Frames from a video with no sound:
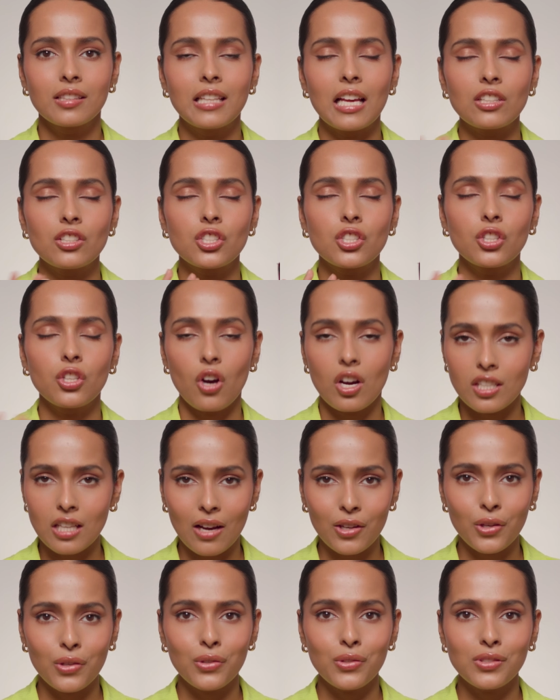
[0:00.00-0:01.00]
That's not how
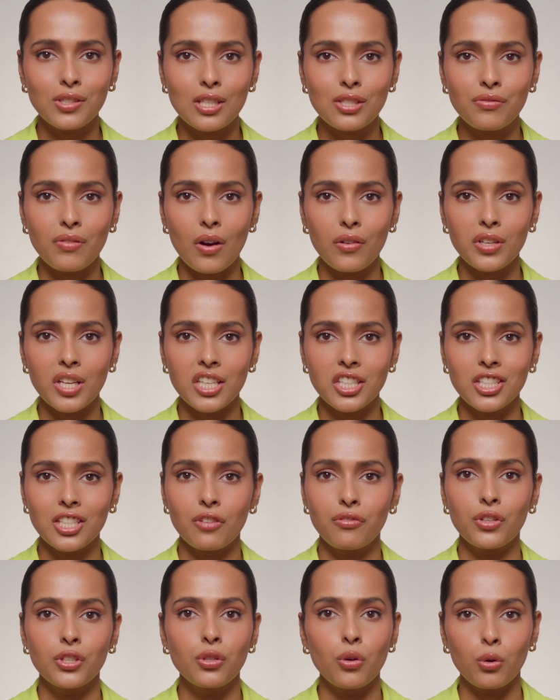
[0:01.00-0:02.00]
you use this foundation
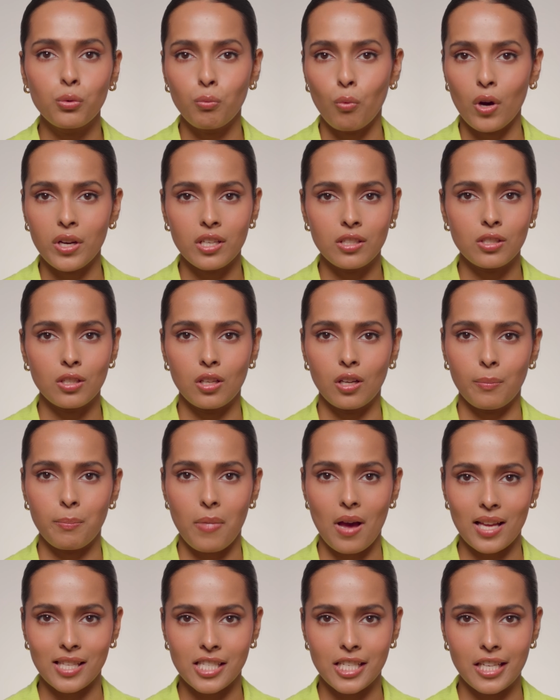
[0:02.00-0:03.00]
if you don't want it to look
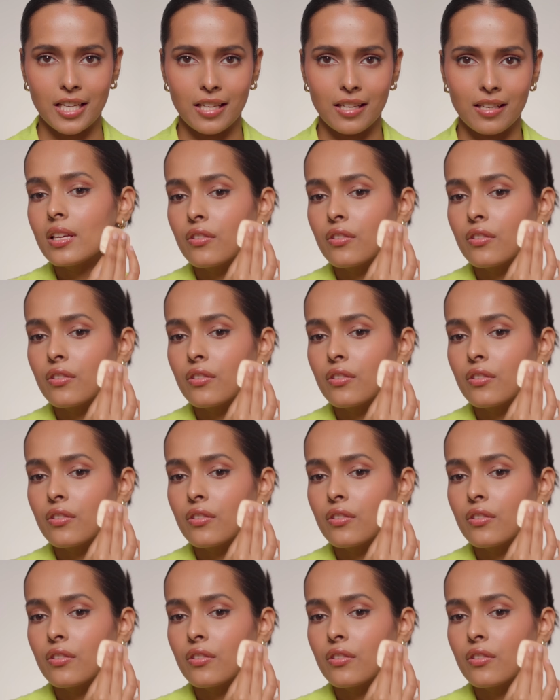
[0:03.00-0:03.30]
patchy.